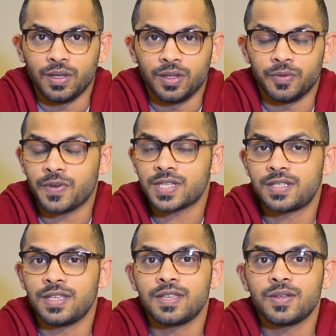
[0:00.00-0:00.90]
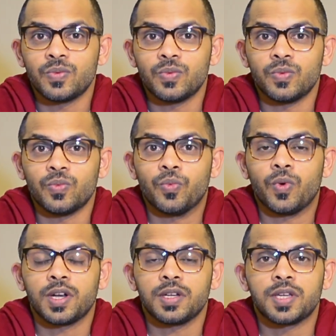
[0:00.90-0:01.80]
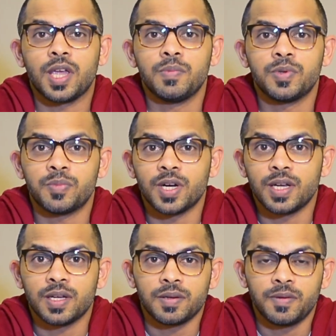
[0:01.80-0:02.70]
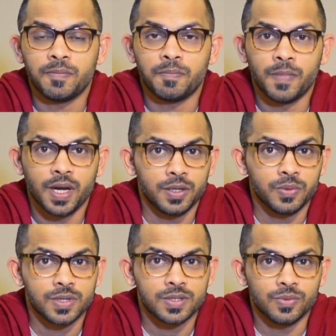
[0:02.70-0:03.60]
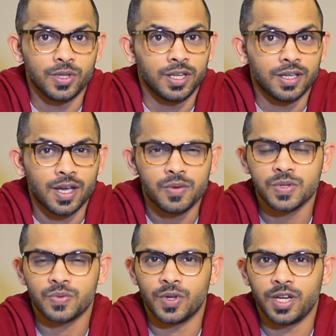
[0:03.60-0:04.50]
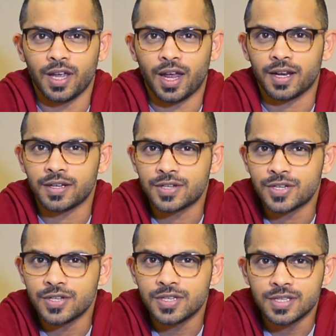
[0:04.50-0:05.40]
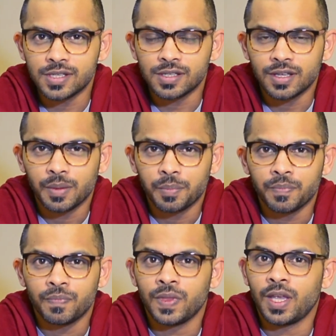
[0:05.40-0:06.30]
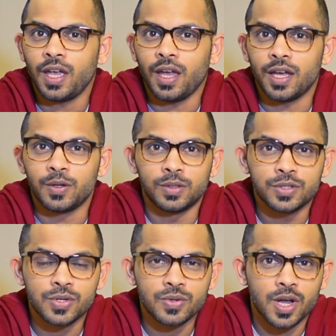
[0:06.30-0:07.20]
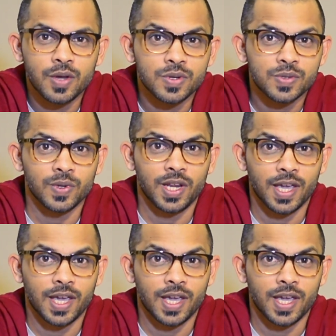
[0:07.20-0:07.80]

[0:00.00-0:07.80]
the first thing what it came to my mind was I was very anxious, and also I was very